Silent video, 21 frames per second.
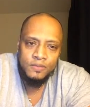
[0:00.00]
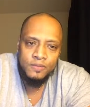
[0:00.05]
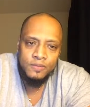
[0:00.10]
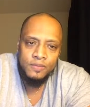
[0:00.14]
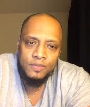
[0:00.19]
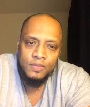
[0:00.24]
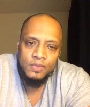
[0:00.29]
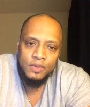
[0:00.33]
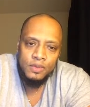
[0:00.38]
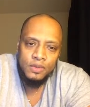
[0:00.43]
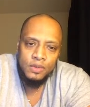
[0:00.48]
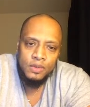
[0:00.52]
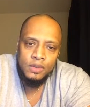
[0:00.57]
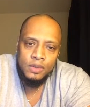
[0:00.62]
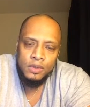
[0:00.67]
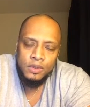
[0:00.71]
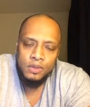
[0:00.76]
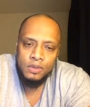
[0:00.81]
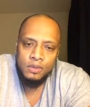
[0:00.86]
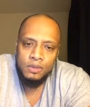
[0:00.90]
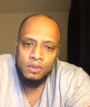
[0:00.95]

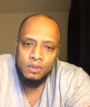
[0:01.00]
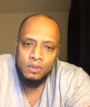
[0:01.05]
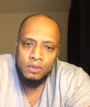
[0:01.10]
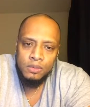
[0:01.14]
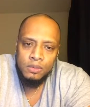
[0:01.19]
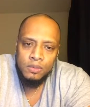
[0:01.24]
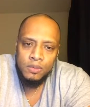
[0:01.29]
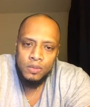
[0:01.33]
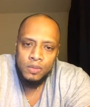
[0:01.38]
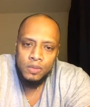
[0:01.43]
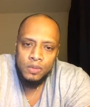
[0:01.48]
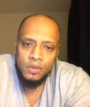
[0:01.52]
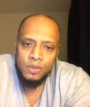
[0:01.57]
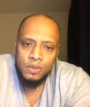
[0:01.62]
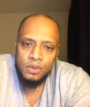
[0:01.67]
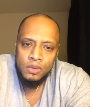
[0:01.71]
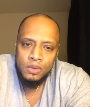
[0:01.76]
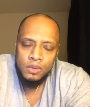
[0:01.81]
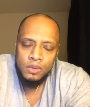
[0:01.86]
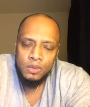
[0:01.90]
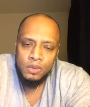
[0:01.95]

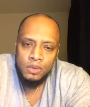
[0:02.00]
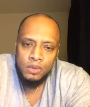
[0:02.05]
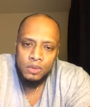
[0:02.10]
[no speech]